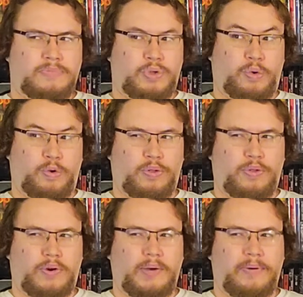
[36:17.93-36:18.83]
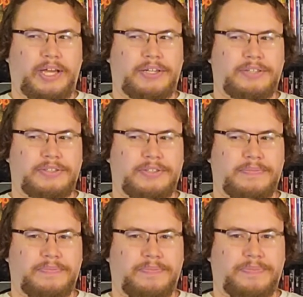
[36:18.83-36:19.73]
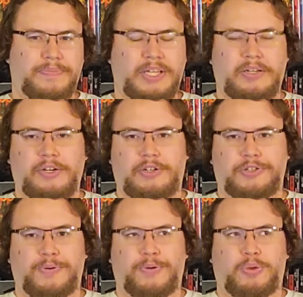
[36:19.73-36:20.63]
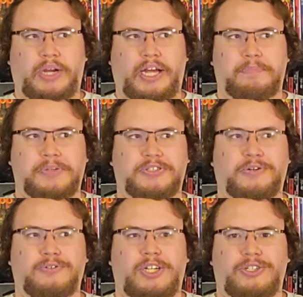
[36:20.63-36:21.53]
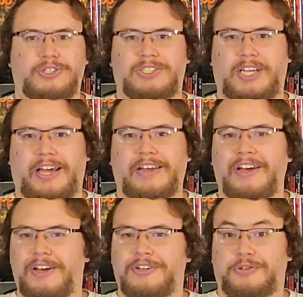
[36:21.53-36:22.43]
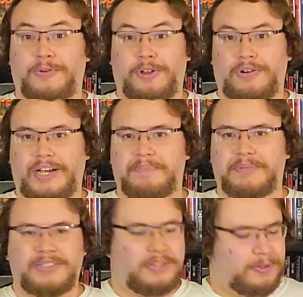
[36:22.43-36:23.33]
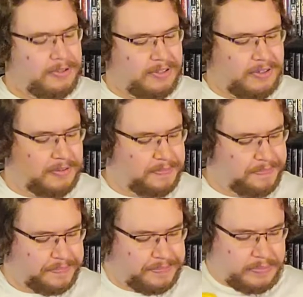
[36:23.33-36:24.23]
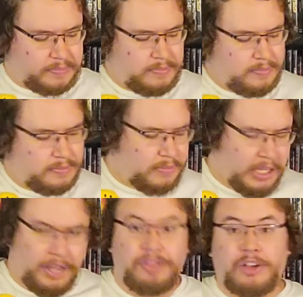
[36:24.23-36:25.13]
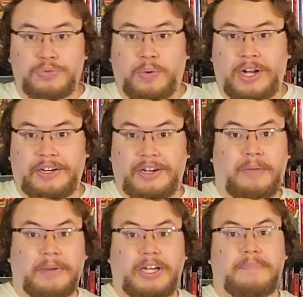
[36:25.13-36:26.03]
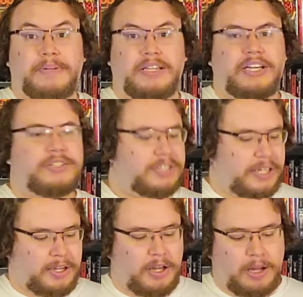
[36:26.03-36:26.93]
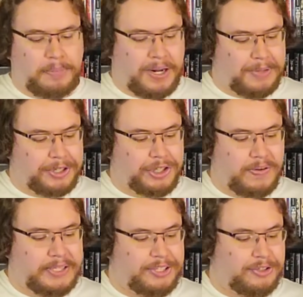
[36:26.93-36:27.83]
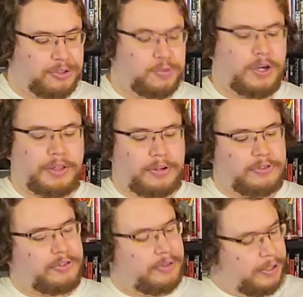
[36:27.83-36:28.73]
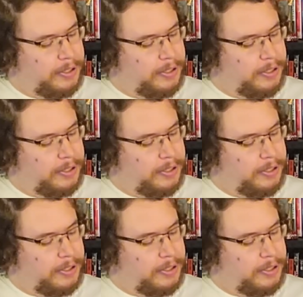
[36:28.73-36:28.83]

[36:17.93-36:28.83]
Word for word: two or three weeks, or two or three episodes, I should say, two or three episodes. There's one coming up at least, and I'll, I'll probably show at least two others,